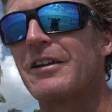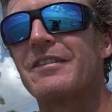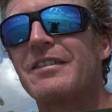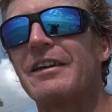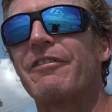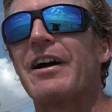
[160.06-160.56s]
You can
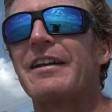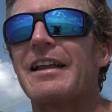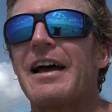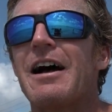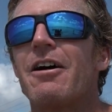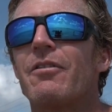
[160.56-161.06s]
see right
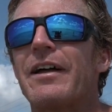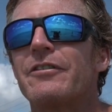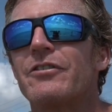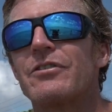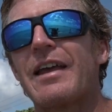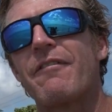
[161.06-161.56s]
now, like
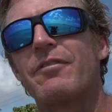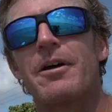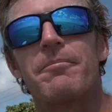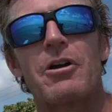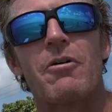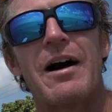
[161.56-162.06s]
just having
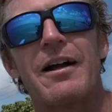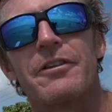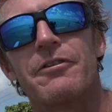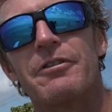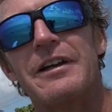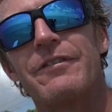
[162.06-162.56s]
them go out in
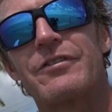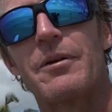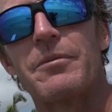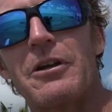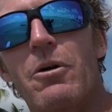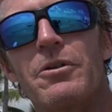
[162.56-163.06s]
the reef, some
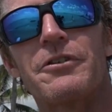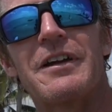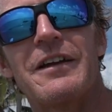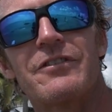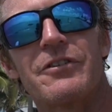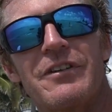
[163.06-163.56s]
of the older
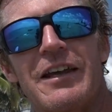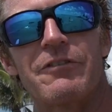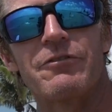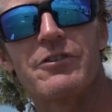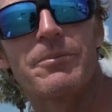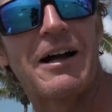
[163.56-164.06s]
kids are taking
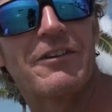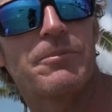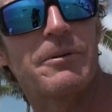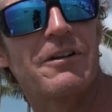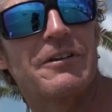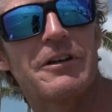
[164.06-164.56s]

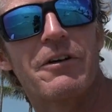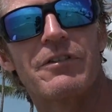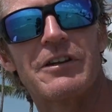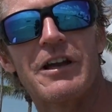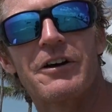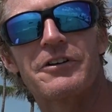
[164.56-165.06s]
responsibility over the
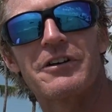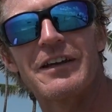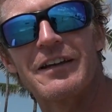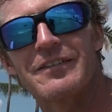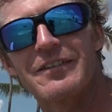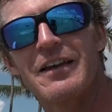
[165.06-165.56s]
younger
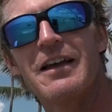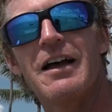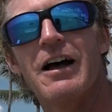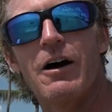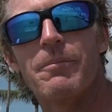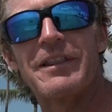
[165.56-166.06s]
kids,
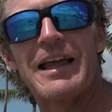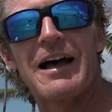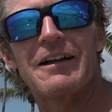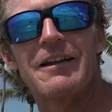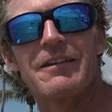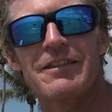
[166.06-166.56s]
helping
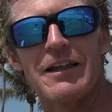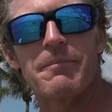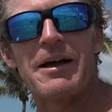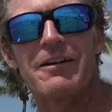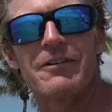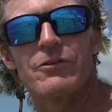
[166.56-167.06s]
out, them
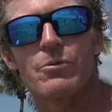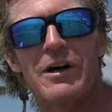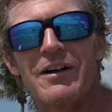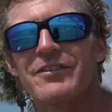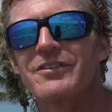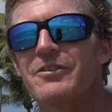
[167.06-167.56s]
out as
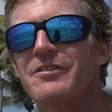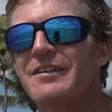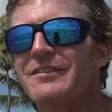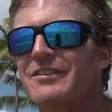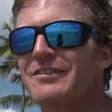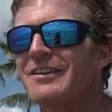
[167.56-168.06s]
well. So it
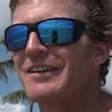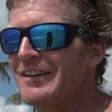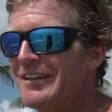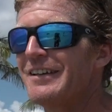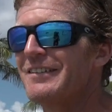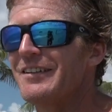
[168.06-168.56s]
teaches,
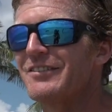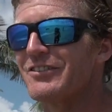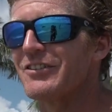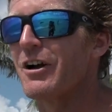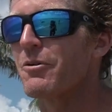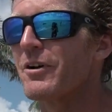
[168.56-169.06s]
teaches
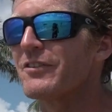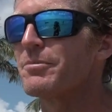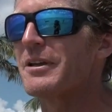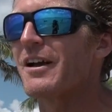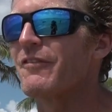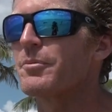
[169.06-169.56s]
young ones to be
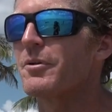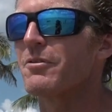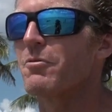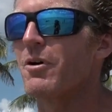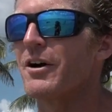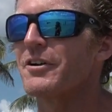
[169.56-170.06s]
comfortable in the
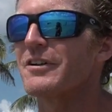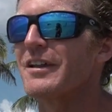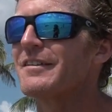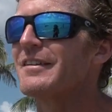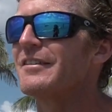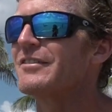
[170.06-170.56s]
water and it
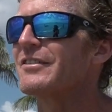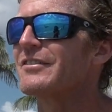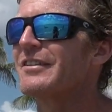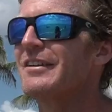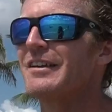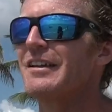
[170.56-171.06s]
teaches
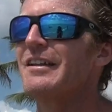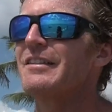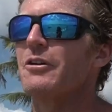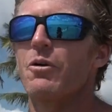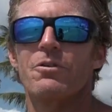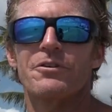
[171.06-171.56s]
the
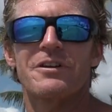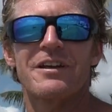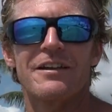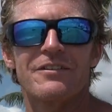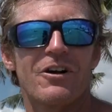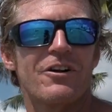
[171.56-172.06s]
older
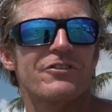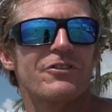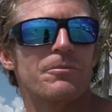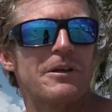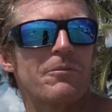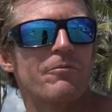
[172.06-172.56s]
kids also to
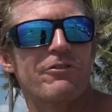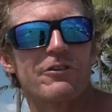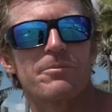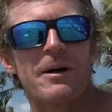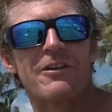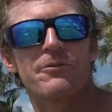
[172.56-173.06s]
be
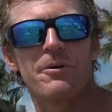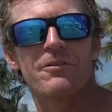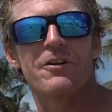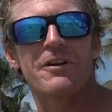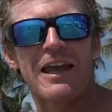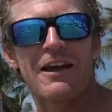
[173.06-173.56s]
responsible and
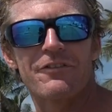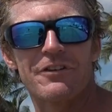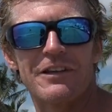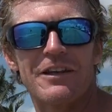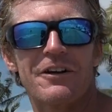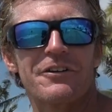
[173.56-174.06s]
look after
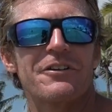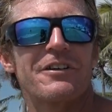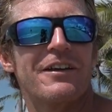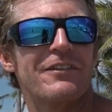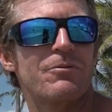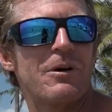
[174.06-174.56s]
the younger
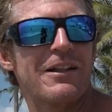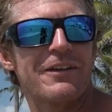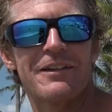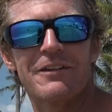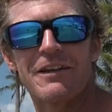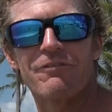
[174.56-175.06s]
kids while
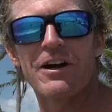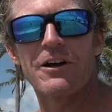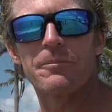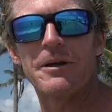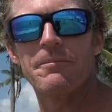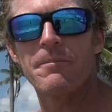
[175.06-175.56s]
in the
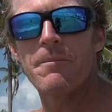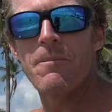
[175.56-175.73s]
environment.